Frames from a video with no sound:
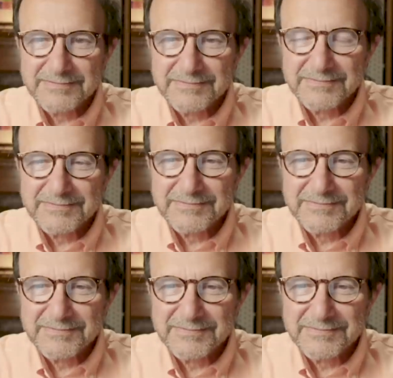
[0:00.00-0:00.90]

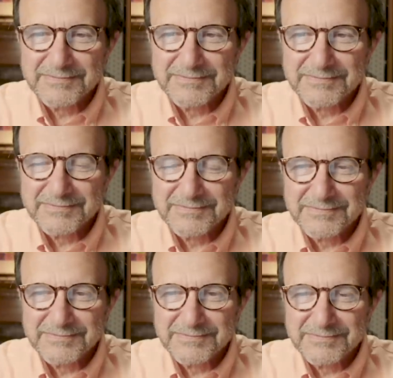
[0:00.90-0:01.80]

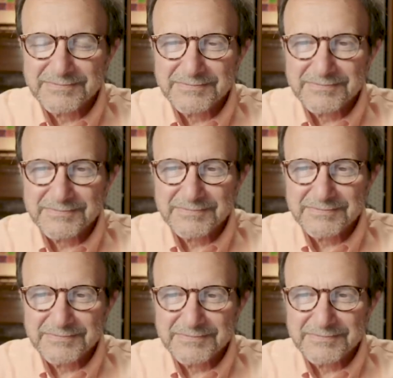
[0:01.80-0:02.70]

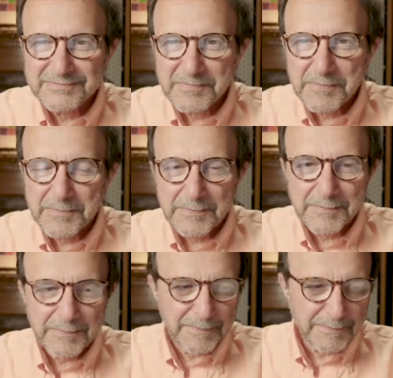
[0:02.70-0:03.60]

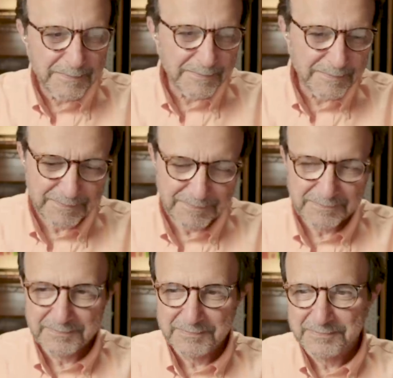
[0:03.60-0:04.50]
(silent)